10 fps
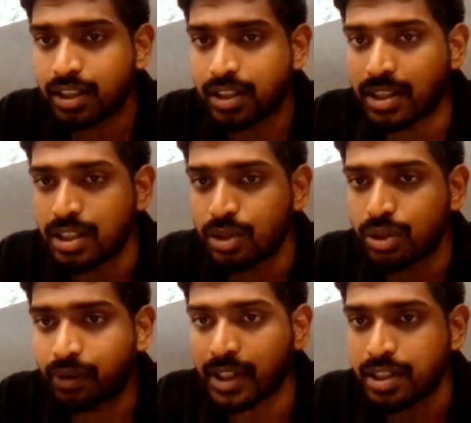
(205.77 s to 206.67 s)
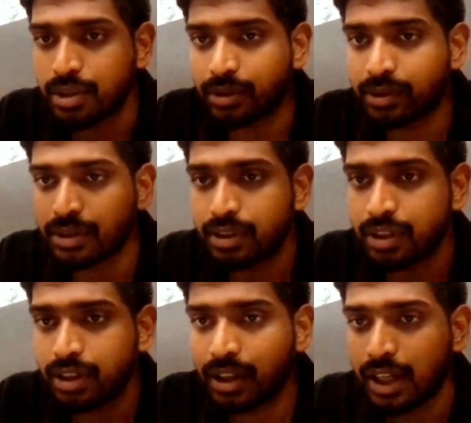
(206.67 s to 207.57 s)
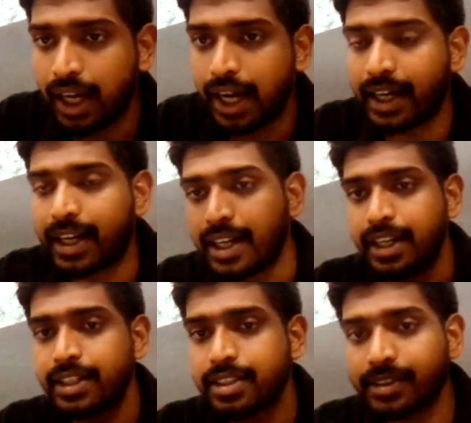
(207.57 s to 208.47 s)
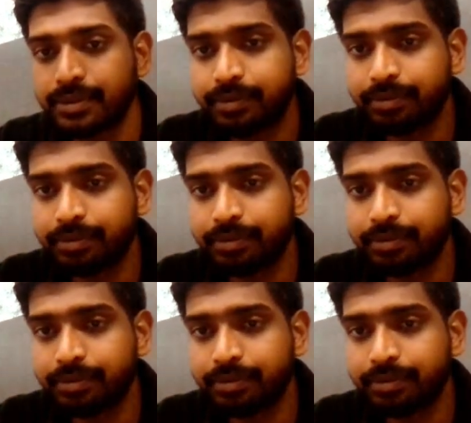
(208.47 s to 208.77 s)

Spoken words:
0 comma 0 and radius